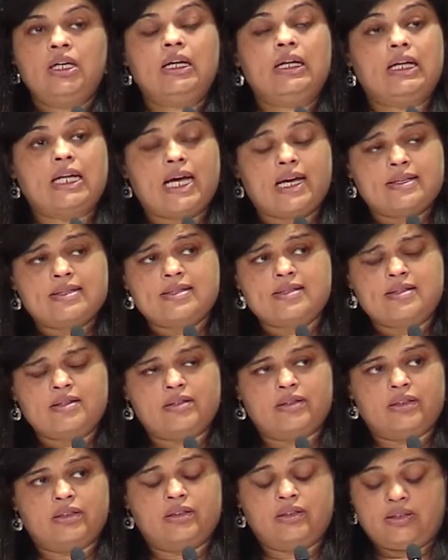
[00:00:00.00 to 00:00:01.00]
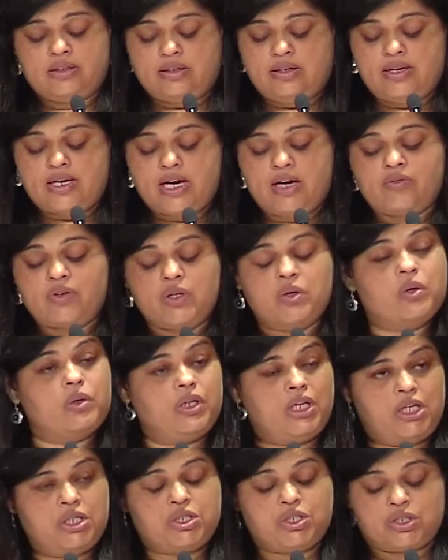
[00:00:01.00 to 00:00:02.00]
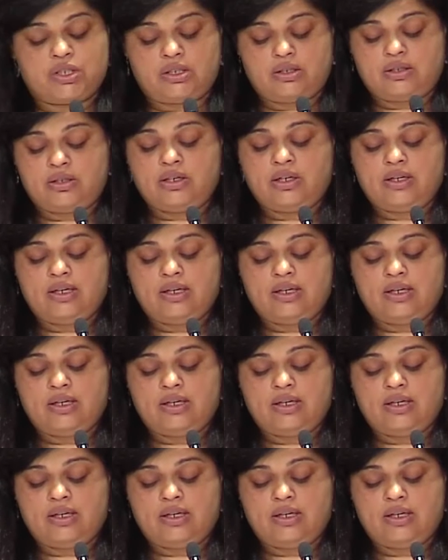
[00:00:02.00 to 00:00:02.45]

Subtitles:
Last year, Navajo Nation